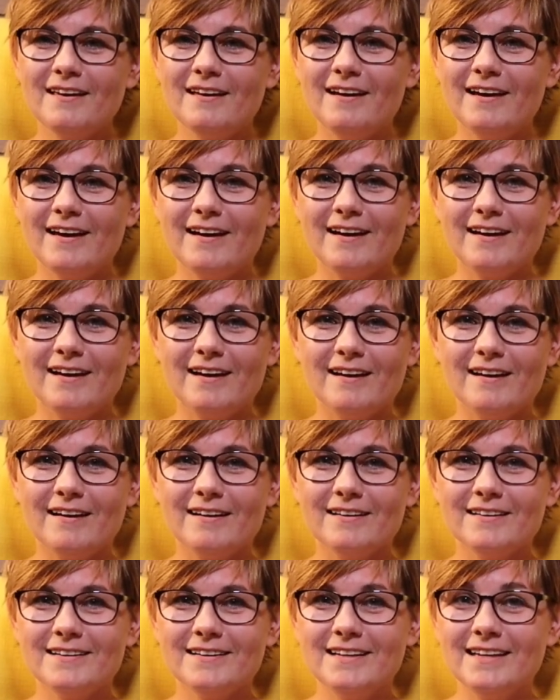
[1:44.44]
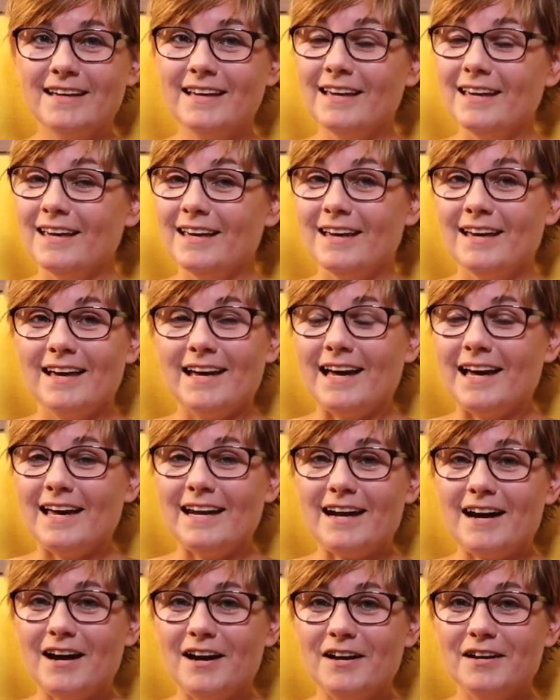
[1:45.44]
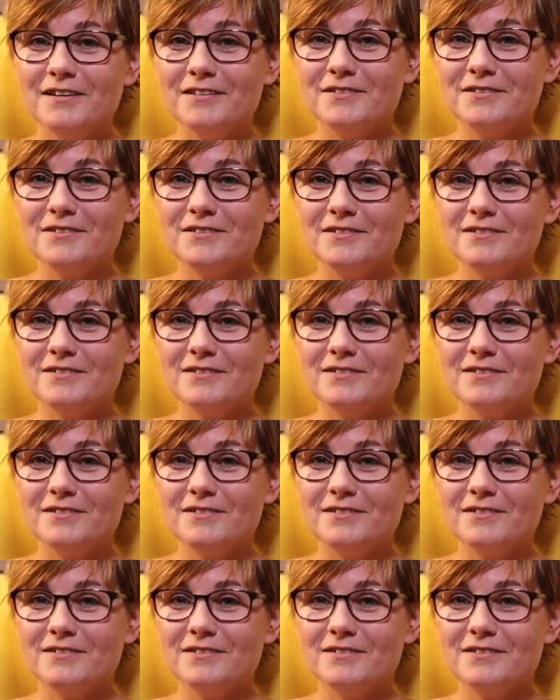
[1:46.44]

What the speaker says: And I